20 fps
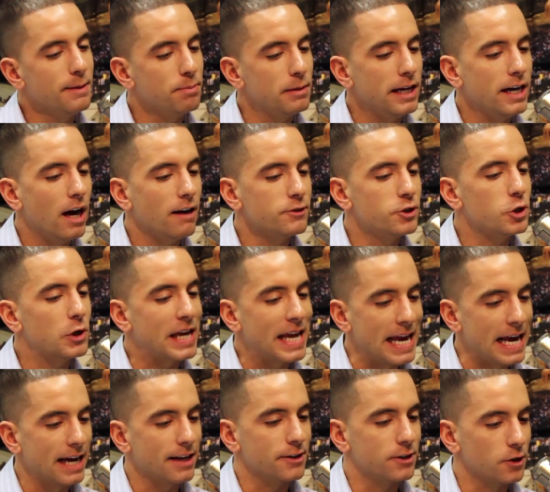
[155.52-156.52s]
playoffs, you
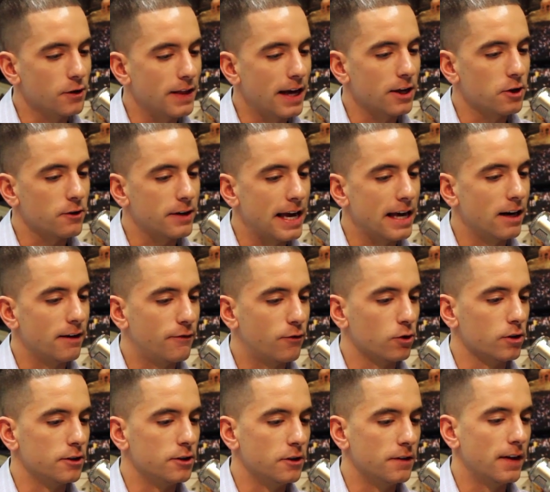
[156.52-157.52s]
can't do that. You can't
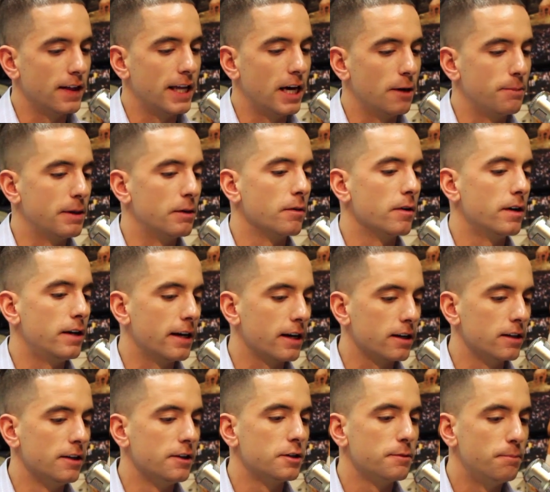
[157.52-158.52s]
afford to do that. That would be
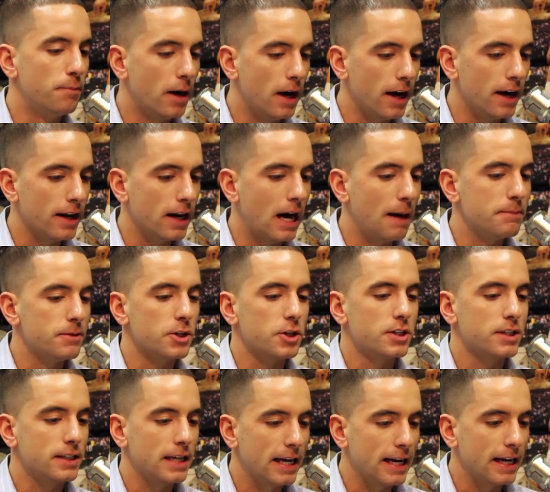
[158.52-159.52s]
ridiculous. Right. But I'm
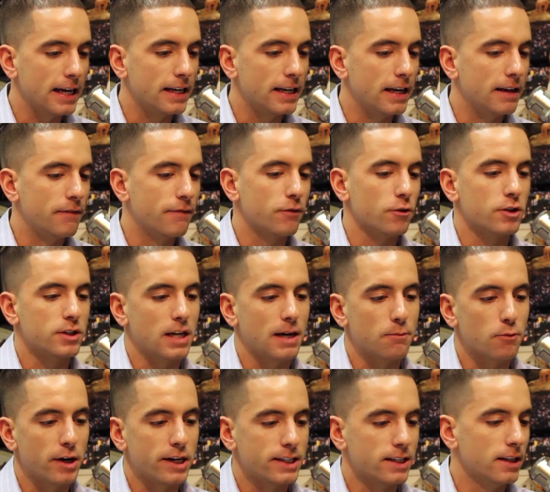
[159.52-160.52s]
just saying, if for
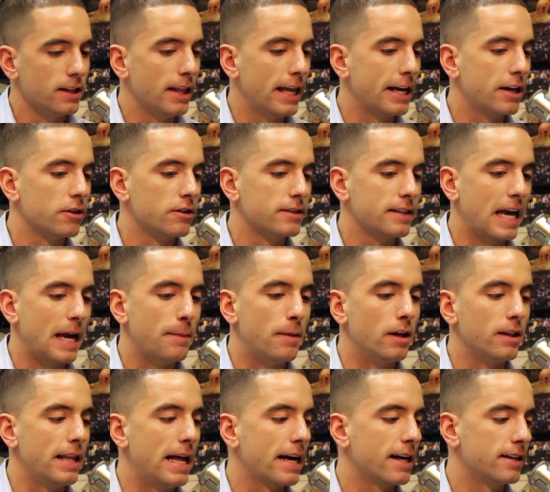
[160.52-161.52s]
some reason the Lakers came
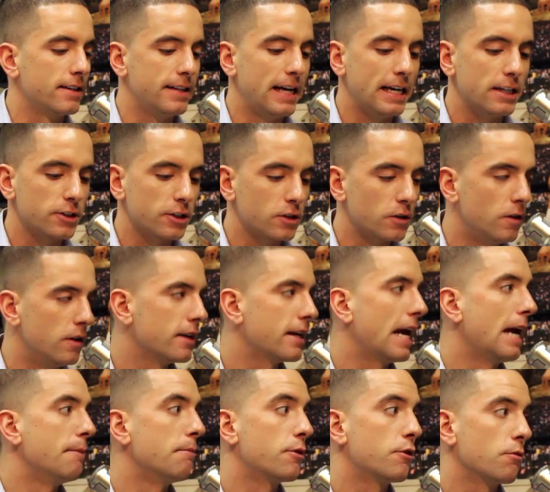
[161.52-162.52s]
out lackadaisical in
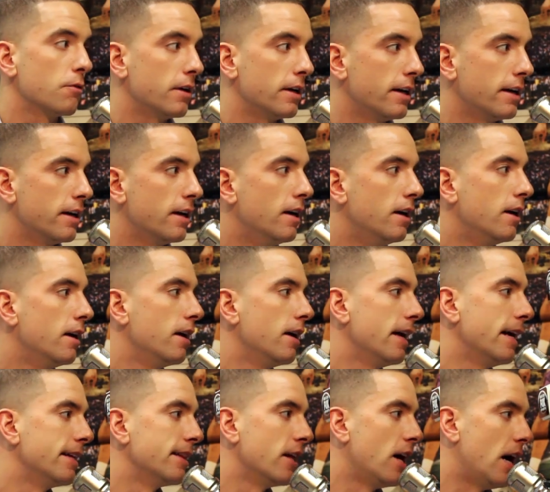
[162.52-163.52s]
game 3
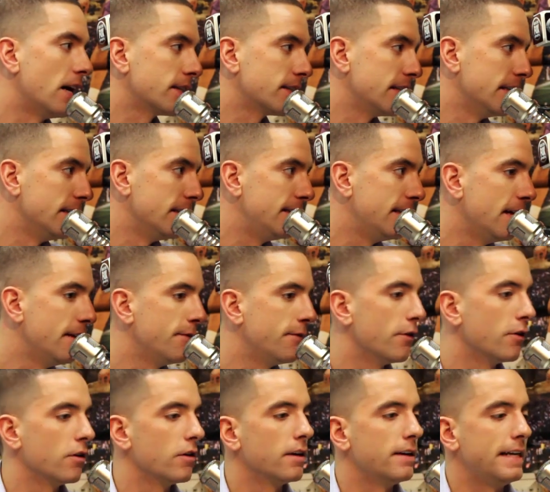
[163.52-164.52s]
and lost in
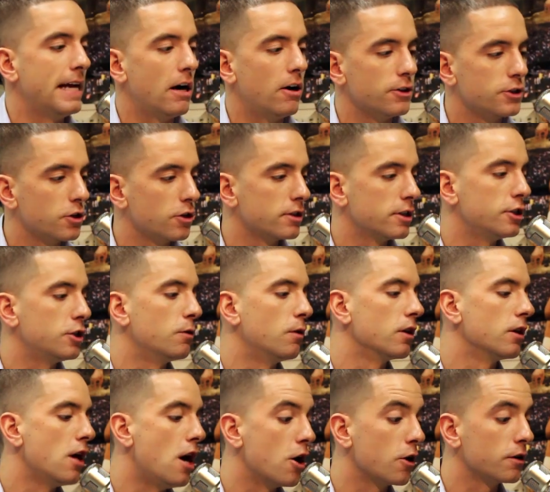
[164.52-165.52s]
Denver, and now it turns
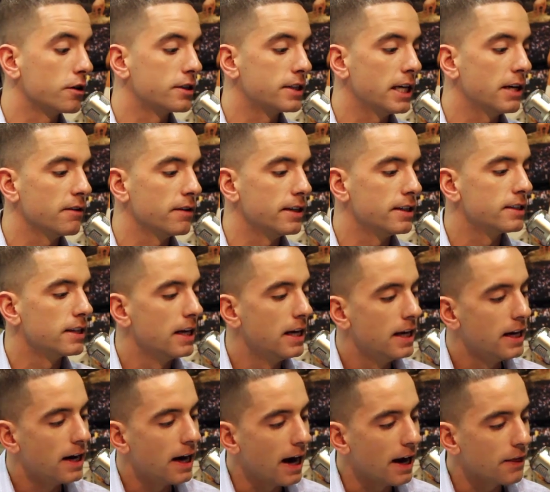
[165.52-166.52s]
into a longer series,
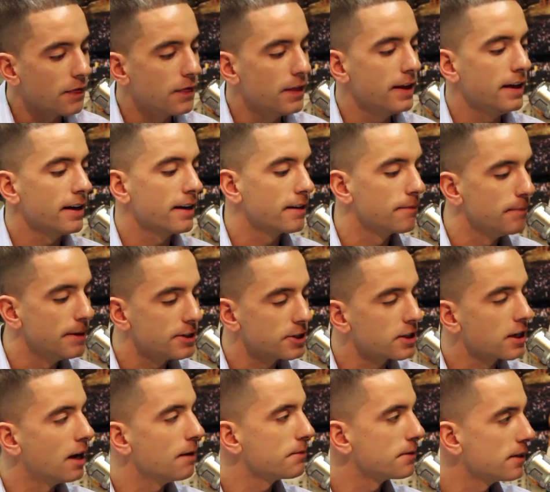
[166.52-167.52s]
I think
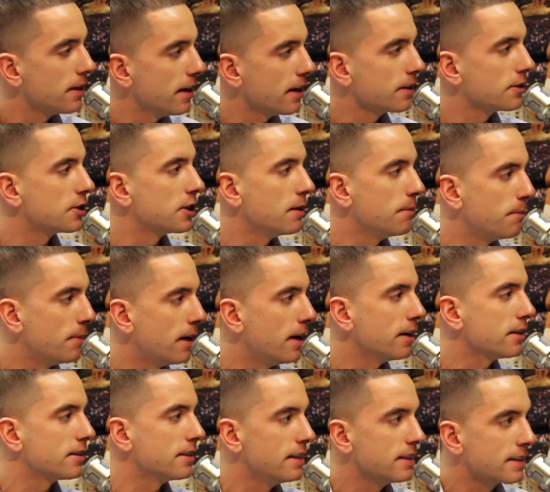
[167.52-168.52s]
Mitch Kupchak, Jim
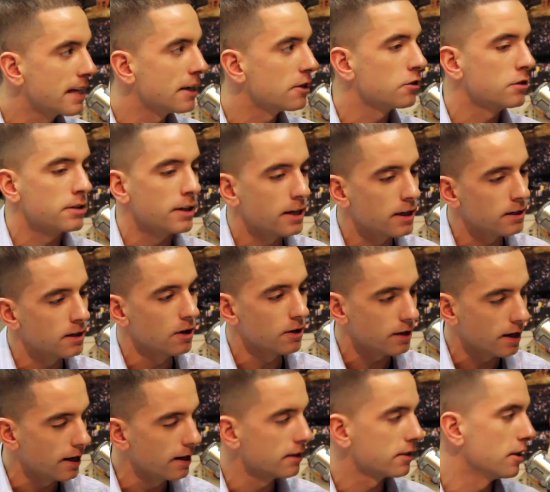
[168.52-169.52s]
Buss, these guys are saying,
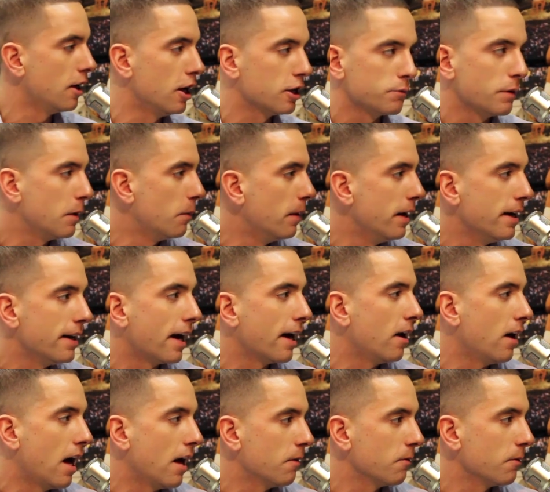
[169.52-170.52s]
okay, as long as we win,
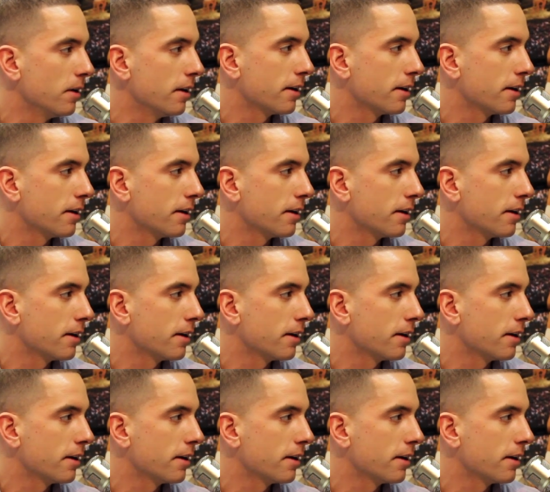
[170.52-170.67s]
I don't